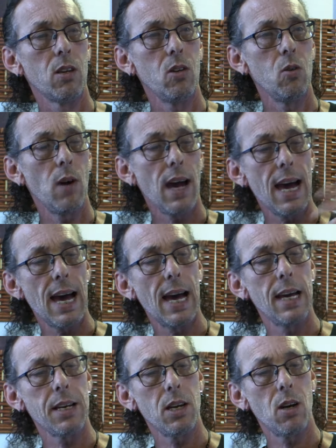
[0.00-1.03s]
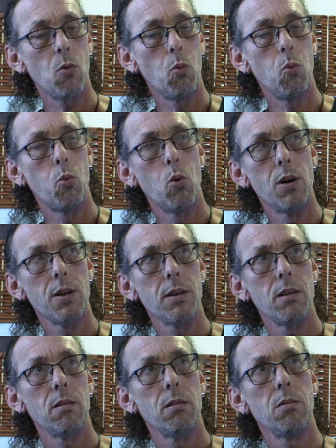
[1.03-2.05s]
You add
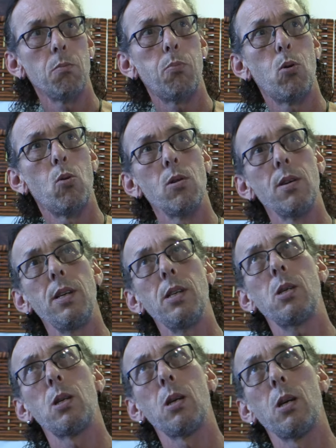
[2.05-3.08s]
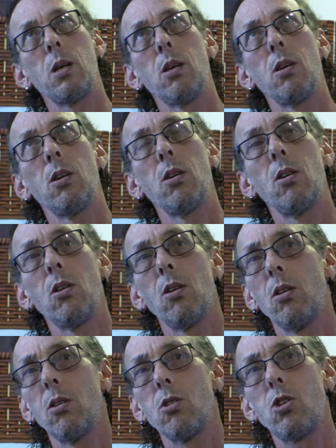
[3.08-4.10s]

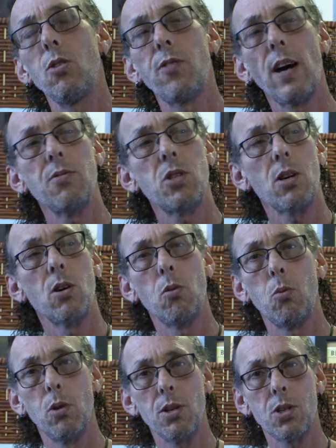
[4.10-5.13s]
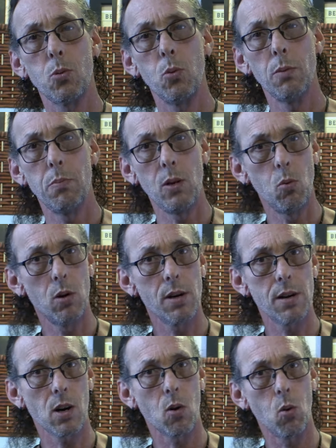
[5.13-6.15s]
1.250, which would be one
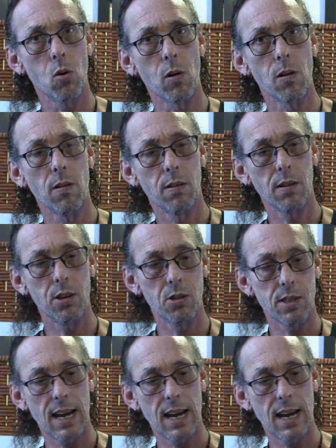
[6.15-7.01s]
and a quarter, because